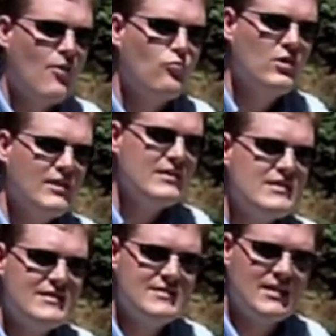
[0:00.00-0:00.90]
Really
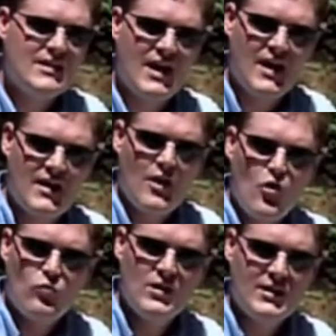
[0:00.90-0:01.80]
easy to
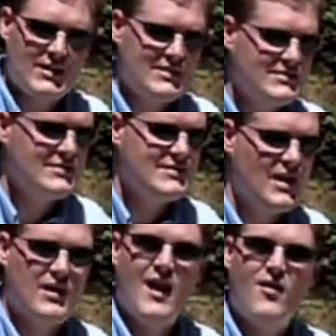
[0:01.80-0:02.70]
get, really easy to
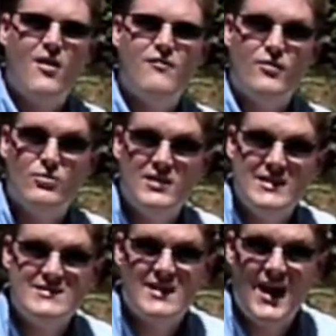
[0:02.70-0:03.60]
take care of, and
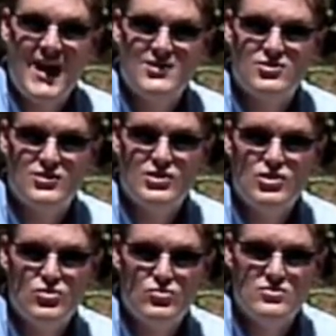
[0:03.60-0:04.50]
really easy to actually
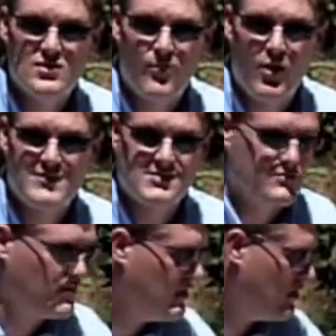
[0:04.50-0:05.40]
use in the process
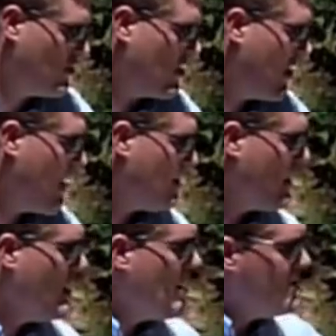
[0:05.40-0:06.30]
of cleaning your gun.
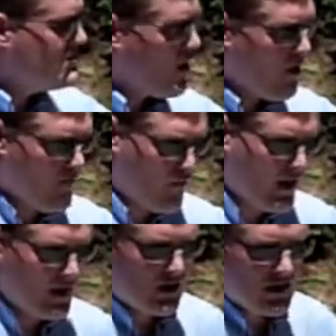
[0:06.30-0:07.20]
So if we're
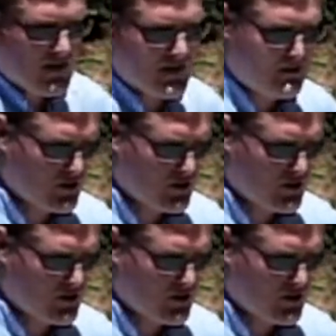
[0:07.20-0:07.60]
going to clean this